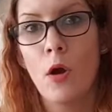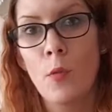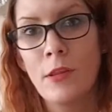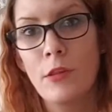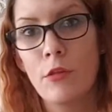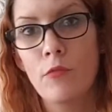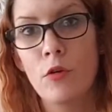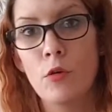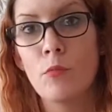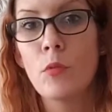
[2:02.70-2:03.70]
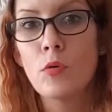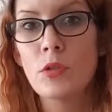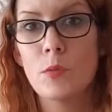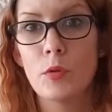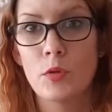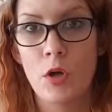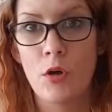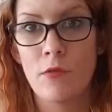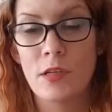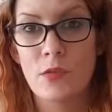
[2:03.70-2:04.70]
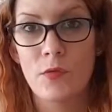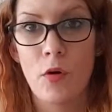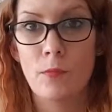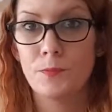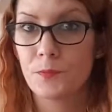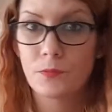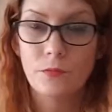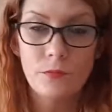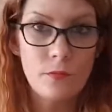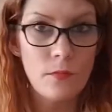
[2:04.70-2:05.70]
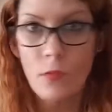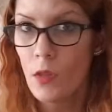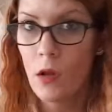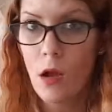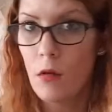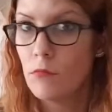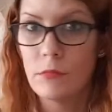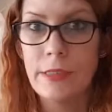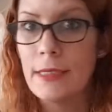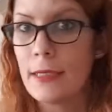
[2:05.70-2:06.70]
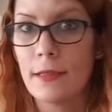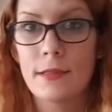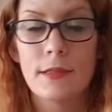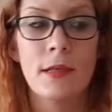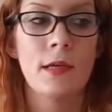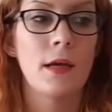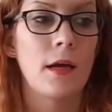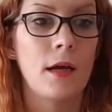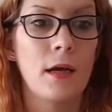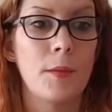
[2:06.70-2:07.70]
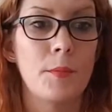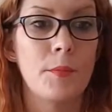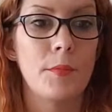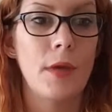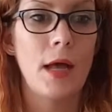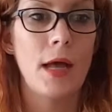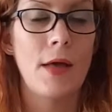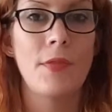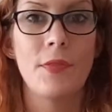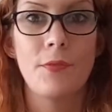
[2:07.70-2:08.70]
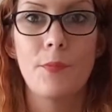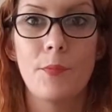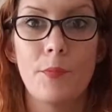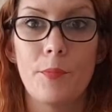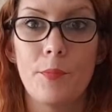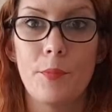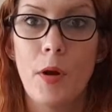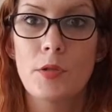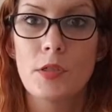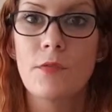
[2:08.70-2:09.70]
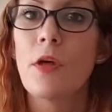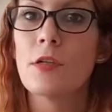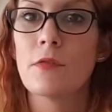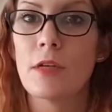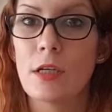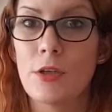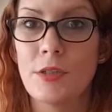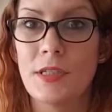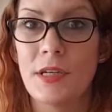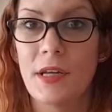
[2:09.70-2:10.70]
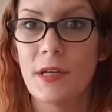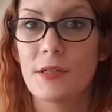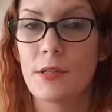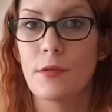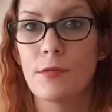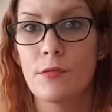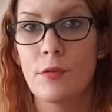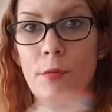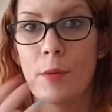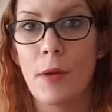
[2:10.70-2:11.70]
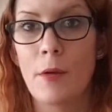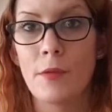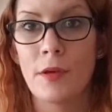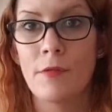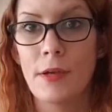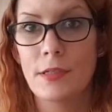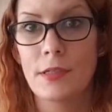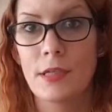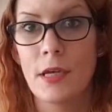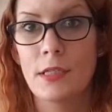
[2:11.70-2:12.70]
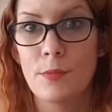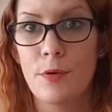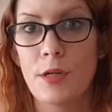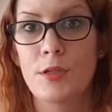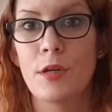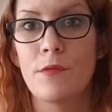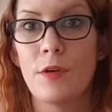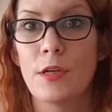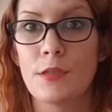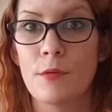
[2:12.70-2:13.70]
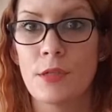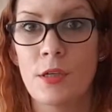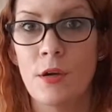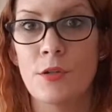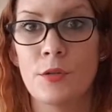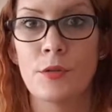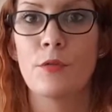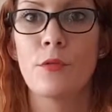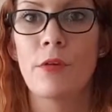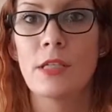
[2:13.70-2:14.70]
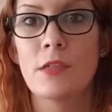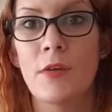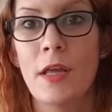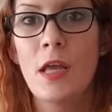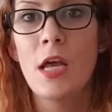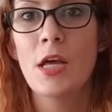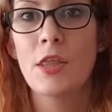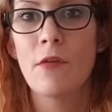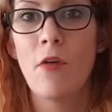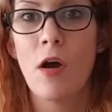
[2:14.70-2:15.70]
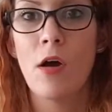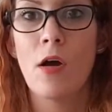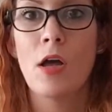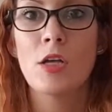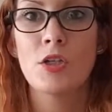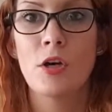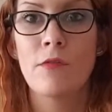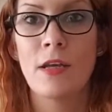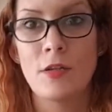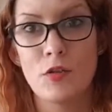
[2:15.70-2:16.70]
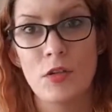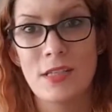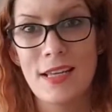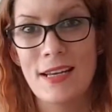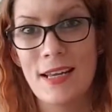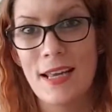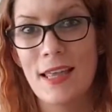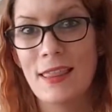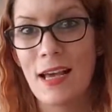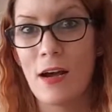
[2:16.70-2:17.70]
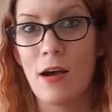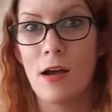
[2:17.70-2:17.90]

I went through multiple diaries from years, and parts of those are included in here. So through my battle with anorexia, depression, feeling suicidal and all the rest of it, there are diary entries in here that